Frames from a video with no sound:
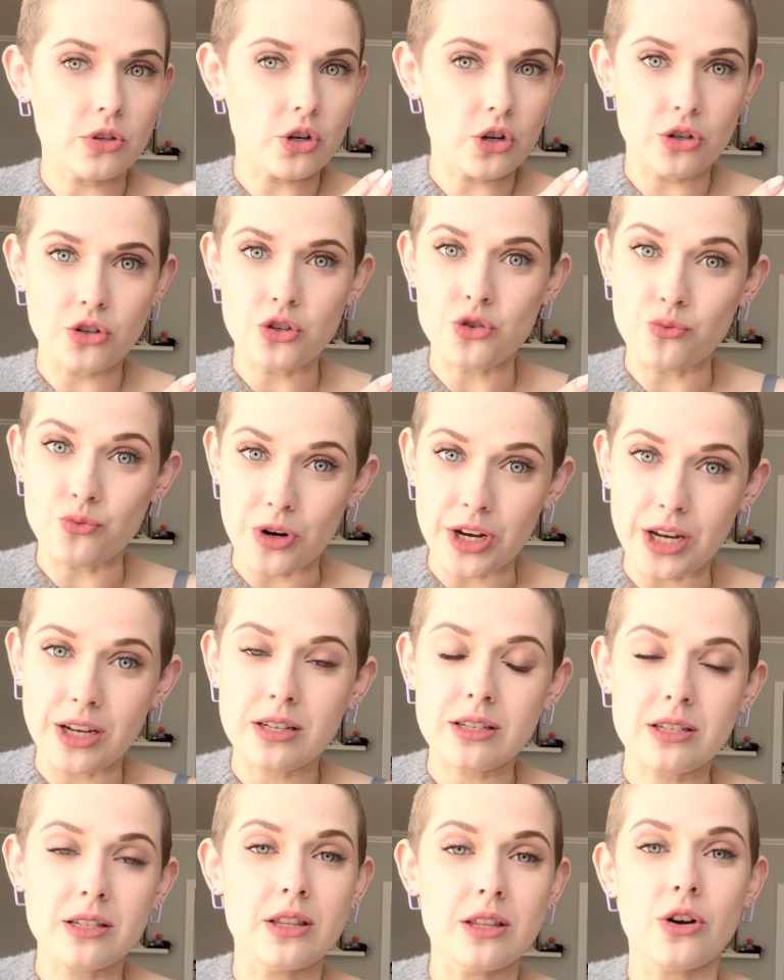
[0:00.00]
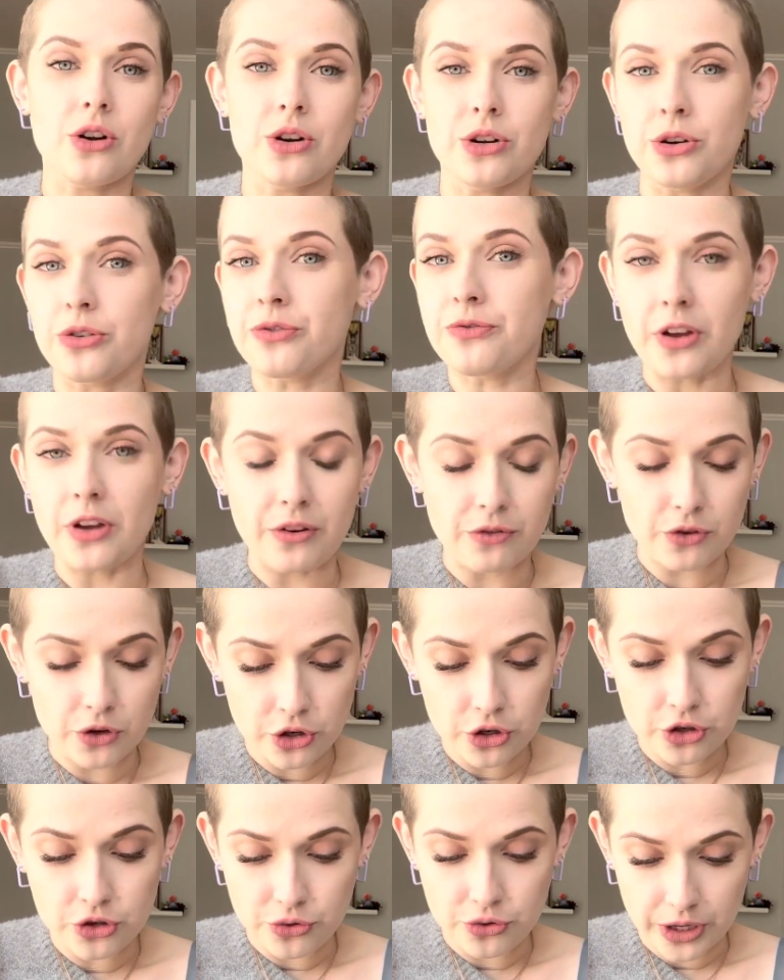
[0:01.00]
drinks that are your
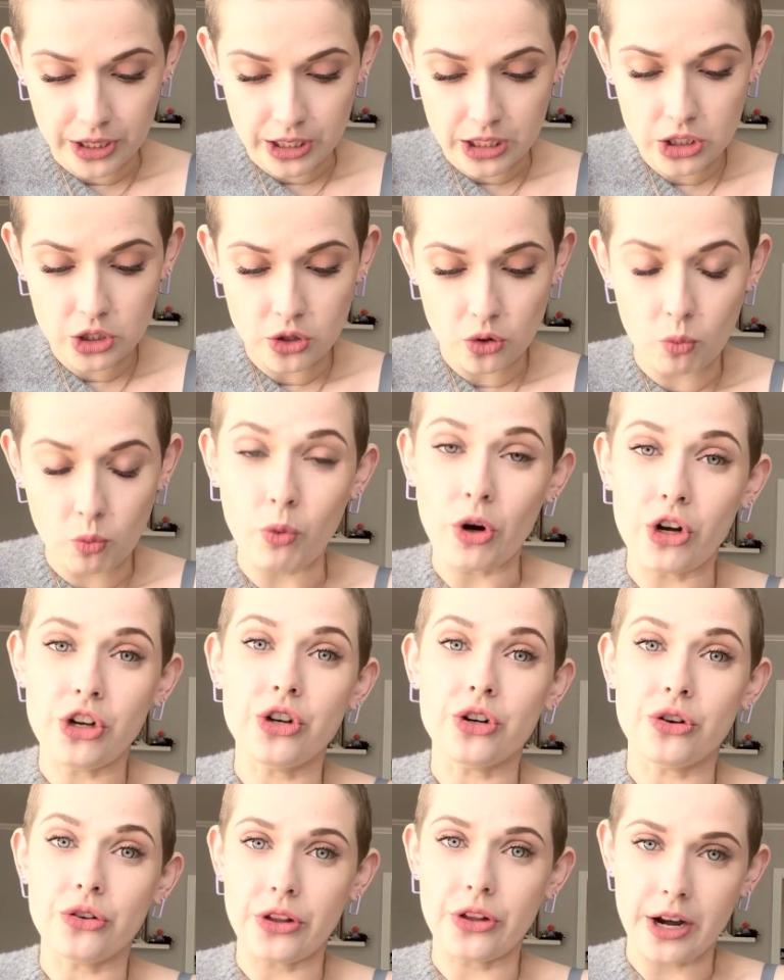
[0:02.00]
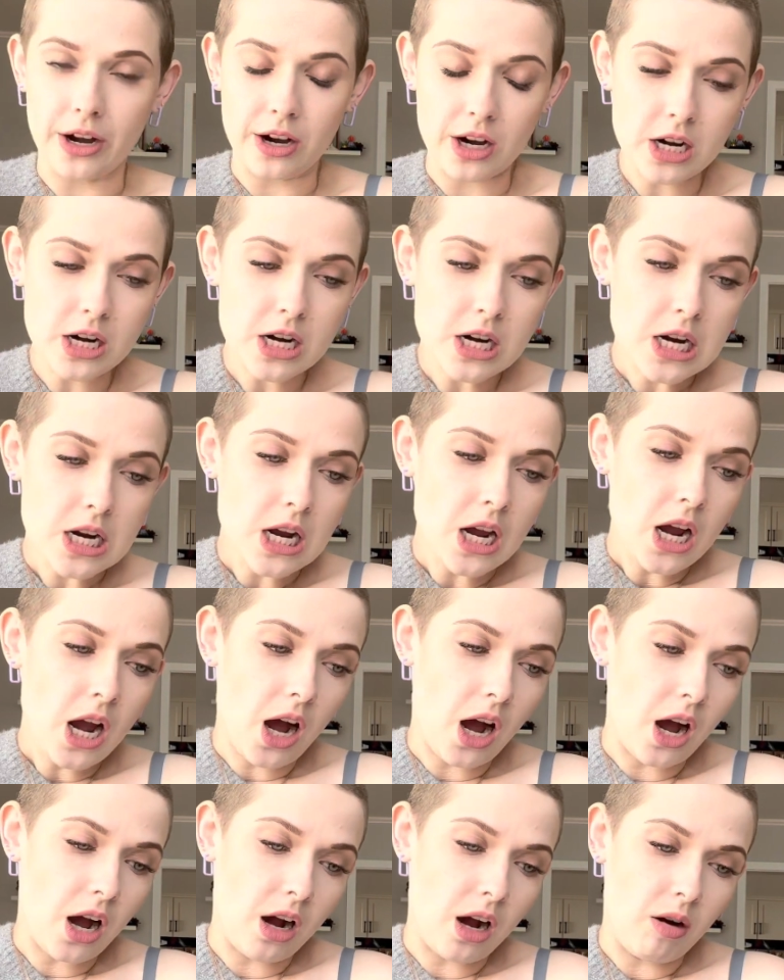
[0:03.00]
favorite drinks when you're there.
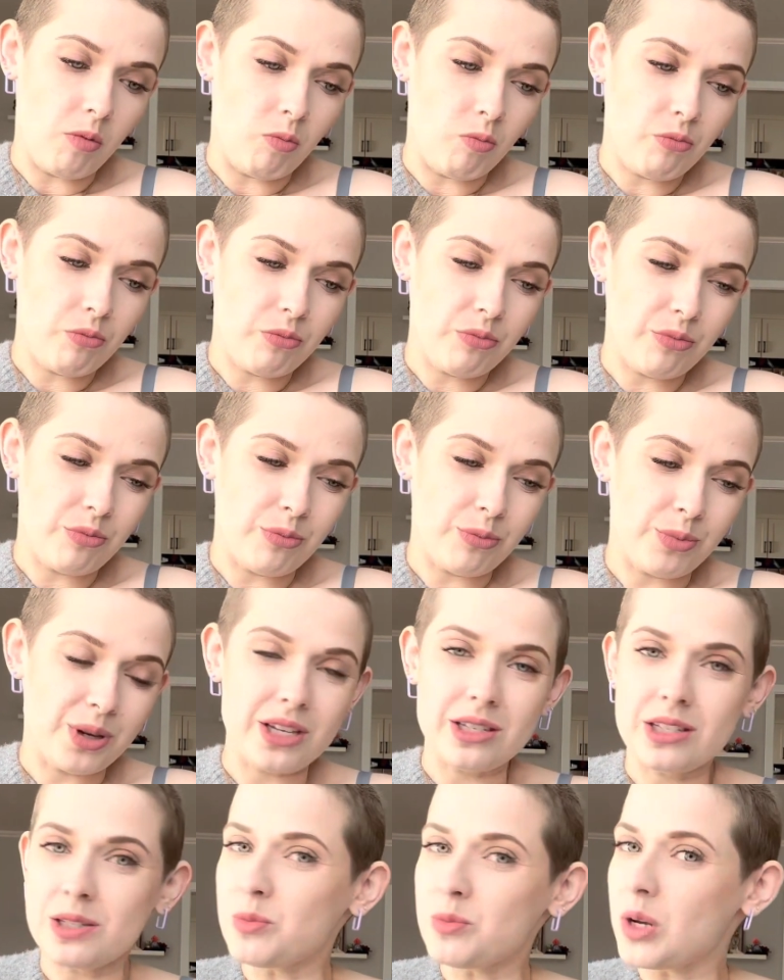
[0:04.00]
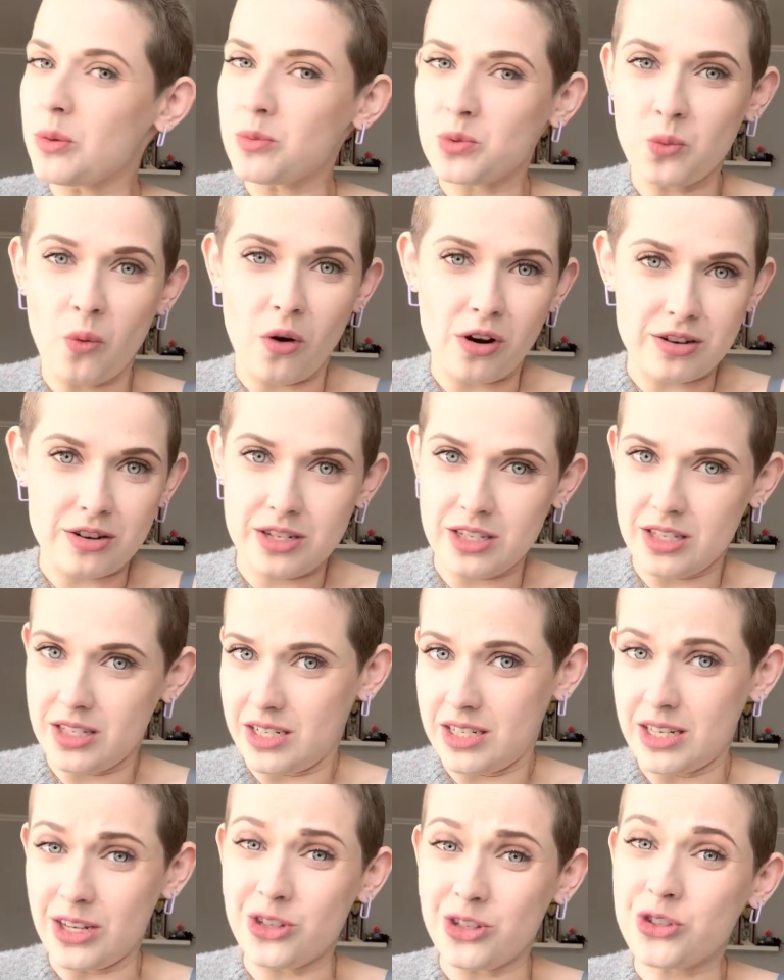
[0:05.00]
because sometimes water doesn't
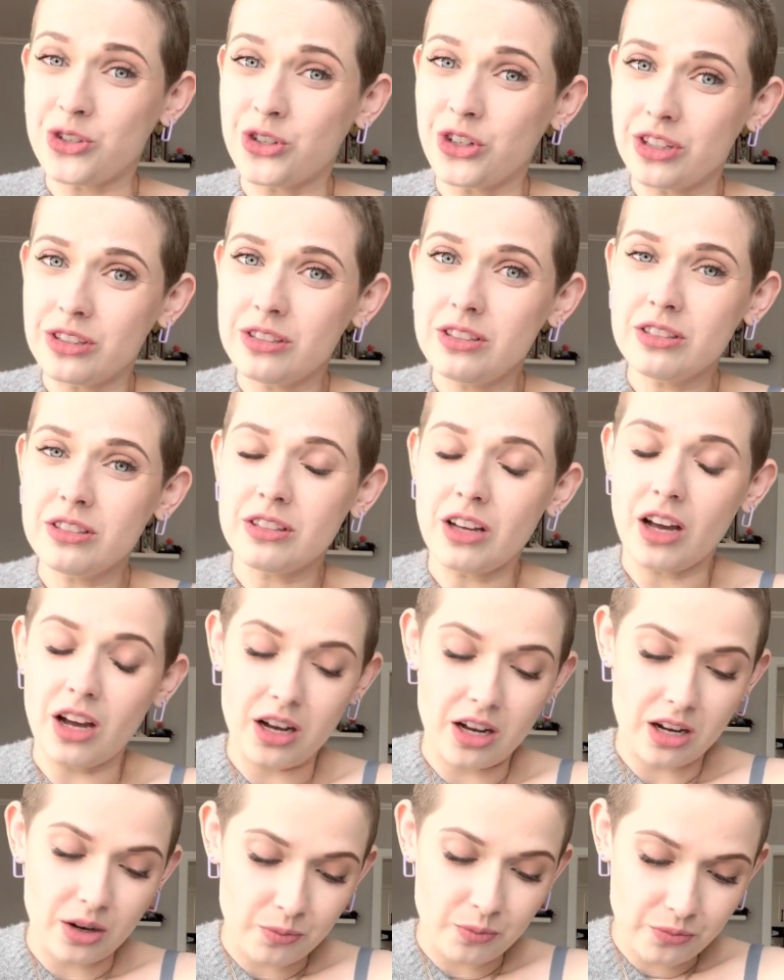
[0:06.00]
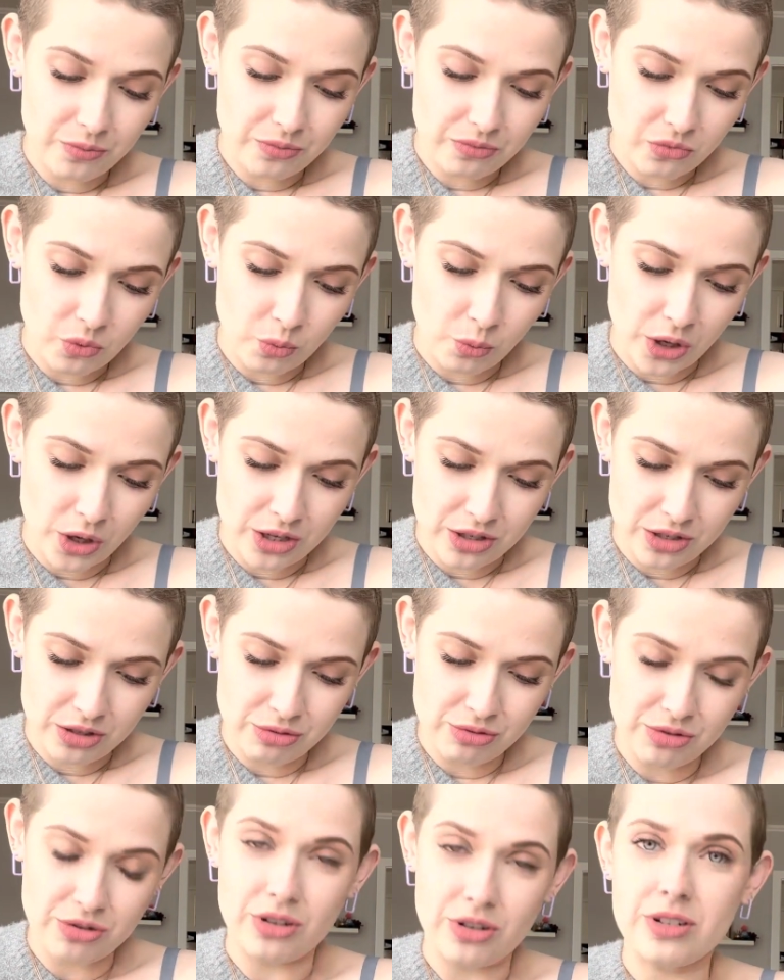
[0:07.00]
taste good when you
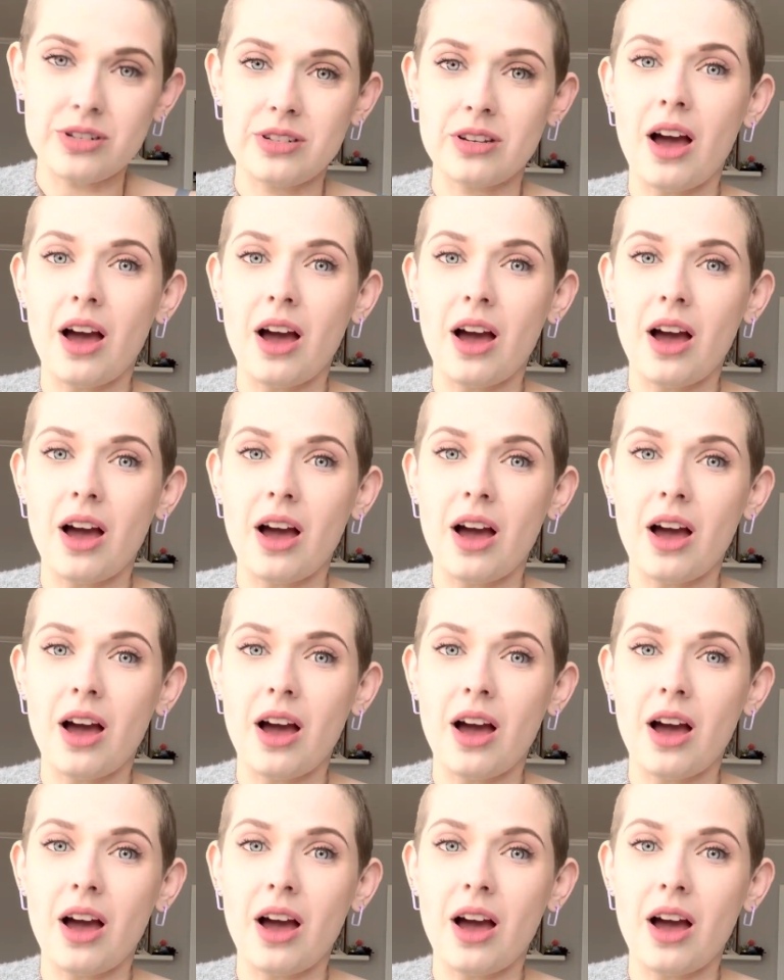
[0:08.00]
start to